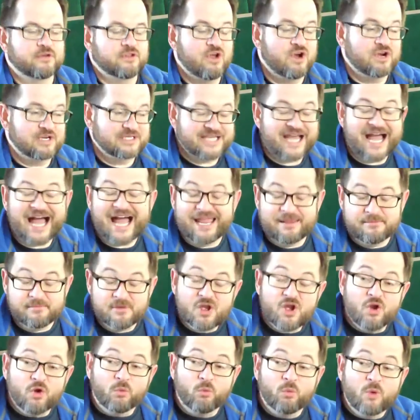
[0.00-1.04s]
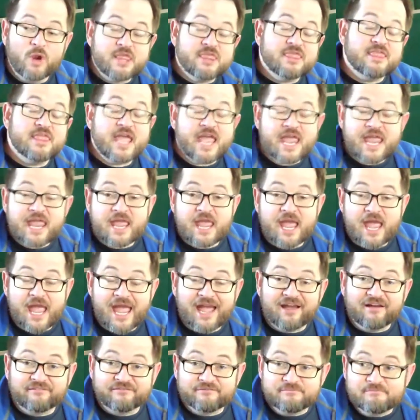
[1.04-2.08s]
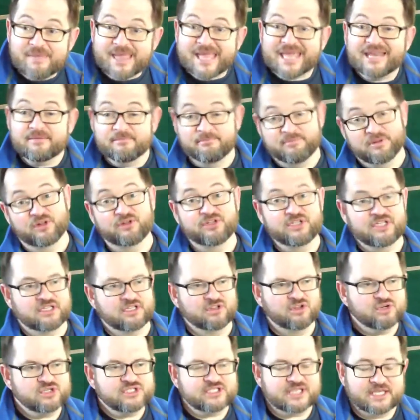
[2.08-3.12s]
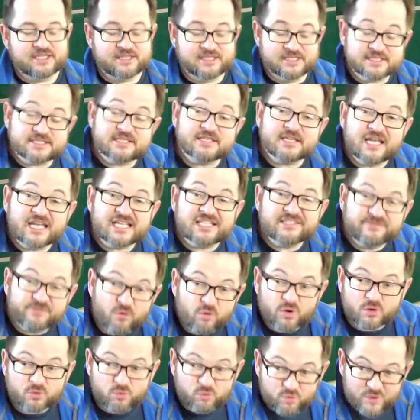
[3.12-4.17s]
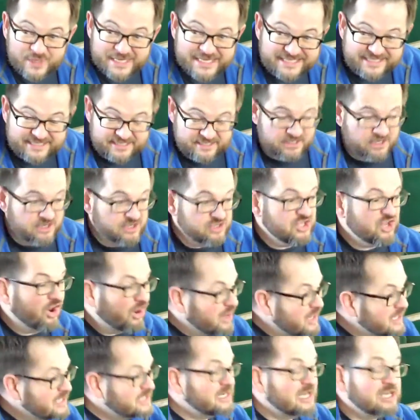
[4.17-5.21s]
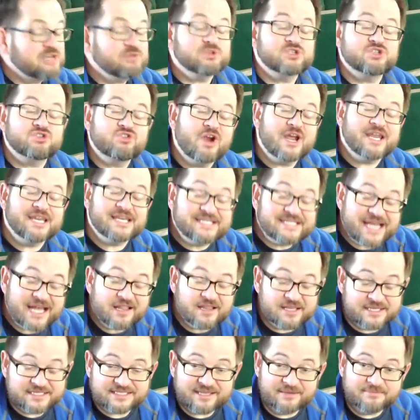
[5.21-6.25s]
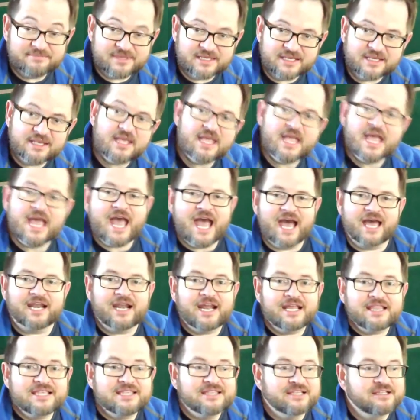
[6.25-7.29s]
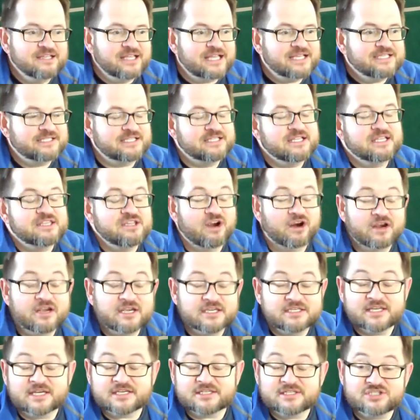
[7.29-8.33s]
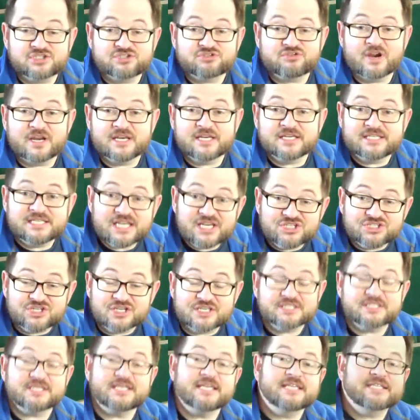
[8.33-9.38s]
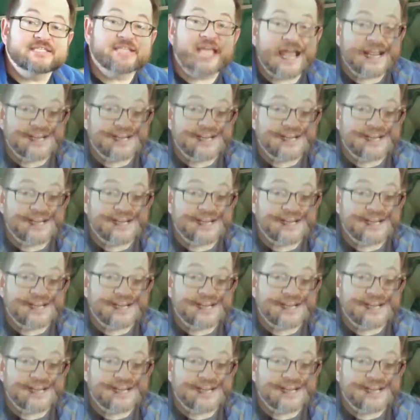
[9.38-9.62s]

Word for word: for a long time. When they have made a building that looks like this, it's for a reason. The architect was trying to tell us something, and I think the lesson that the architect is trying to teach us is